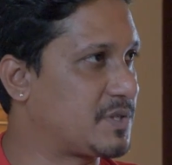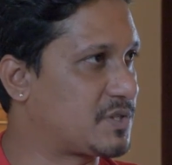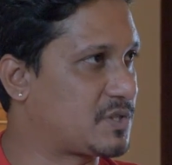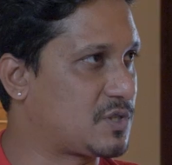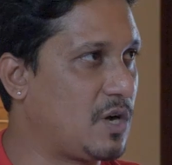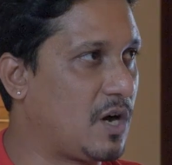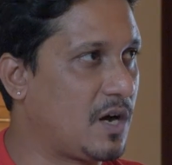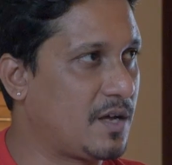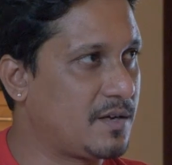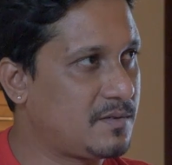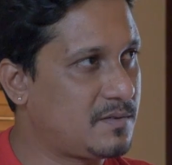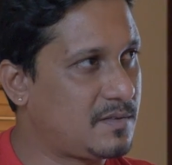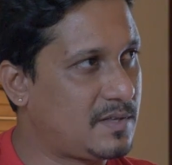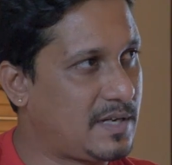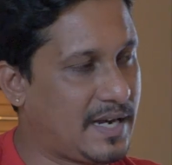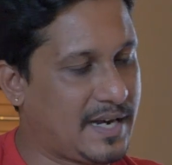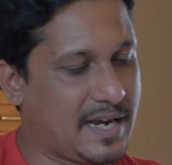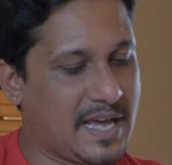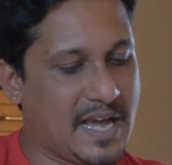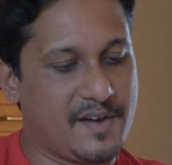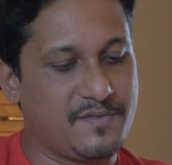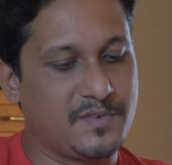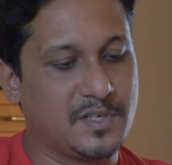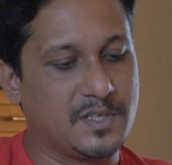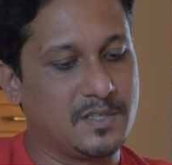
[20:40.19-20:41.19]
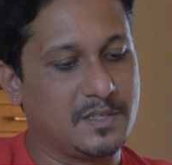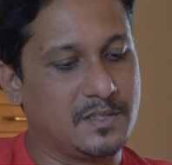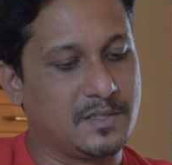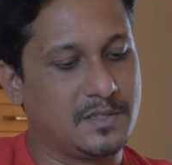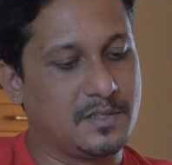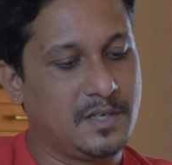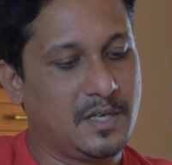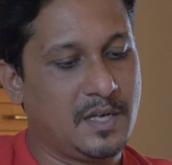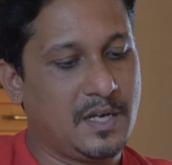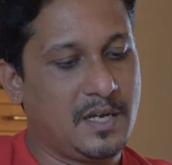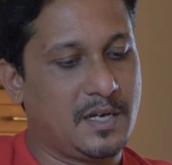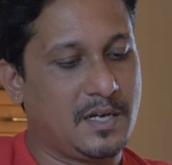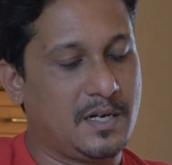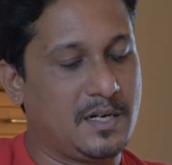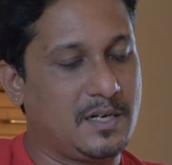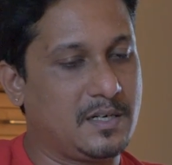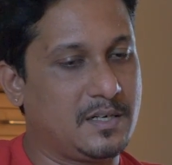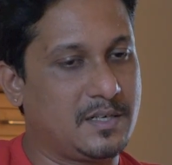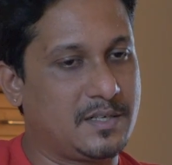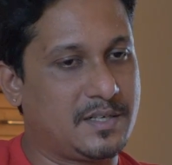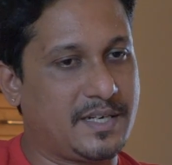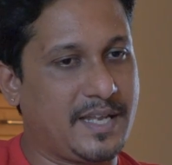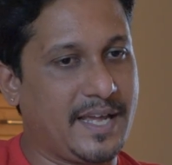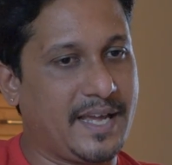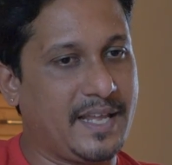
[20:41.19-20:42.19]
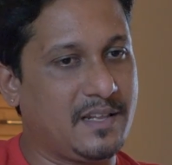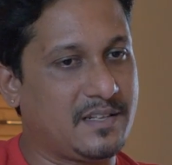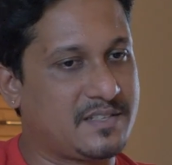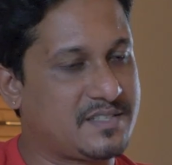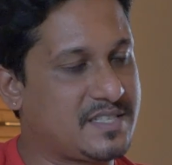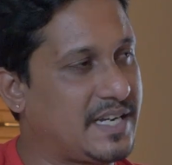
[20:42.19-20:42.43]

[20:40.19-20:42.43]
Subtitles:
is gone, and I have a tail